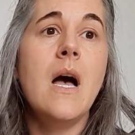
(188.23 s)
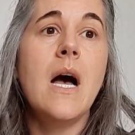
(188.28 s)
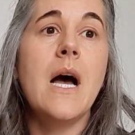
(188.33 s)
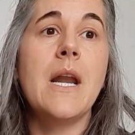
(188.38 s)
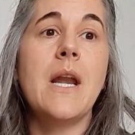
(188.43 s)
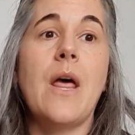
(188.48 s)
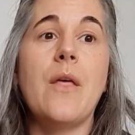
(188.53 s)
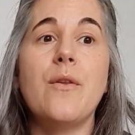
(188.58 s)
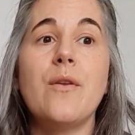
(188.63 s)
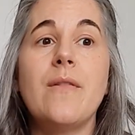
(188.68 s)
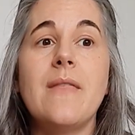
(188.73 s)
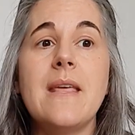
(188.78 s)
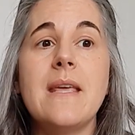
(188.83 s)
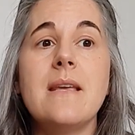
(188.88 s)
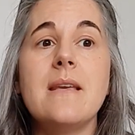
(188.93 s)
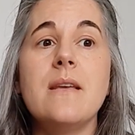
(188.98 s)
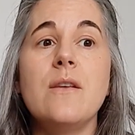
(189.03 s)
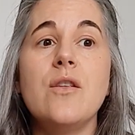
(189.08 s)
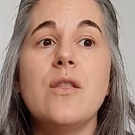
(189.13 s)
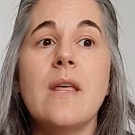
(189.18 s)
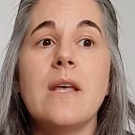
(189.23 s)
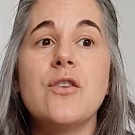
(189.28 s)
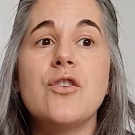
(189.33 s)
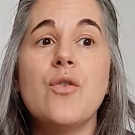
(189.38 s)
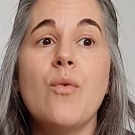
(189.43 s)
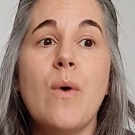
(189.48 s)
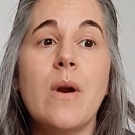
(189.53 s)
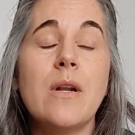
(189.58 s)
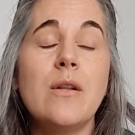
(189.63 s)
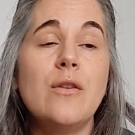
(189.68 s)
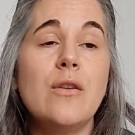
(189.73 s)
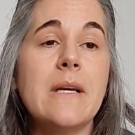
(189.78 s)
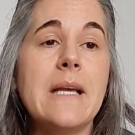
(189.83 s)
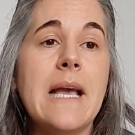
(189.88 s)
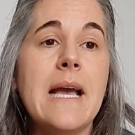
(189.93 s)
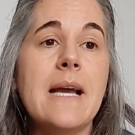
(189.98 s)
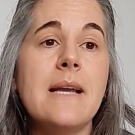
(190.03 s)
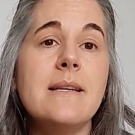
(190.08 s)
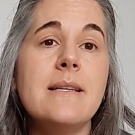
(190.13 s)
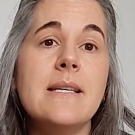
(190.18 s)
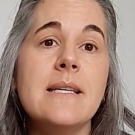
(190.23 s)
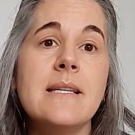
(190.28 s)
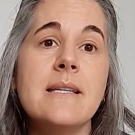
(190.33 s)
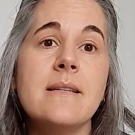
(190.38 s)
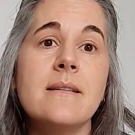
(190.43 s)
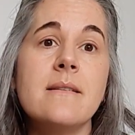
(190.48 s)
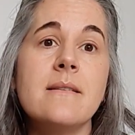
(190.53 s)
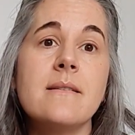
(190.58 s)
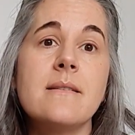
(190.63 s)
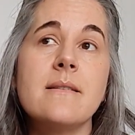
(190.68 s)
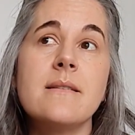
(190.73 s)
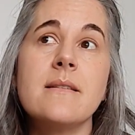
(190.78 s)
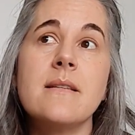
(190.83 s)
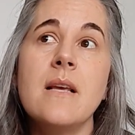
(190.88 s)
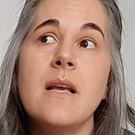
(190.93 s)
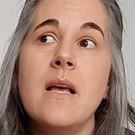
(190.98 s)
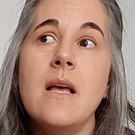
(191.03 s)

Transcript: Another thing that you want to look at is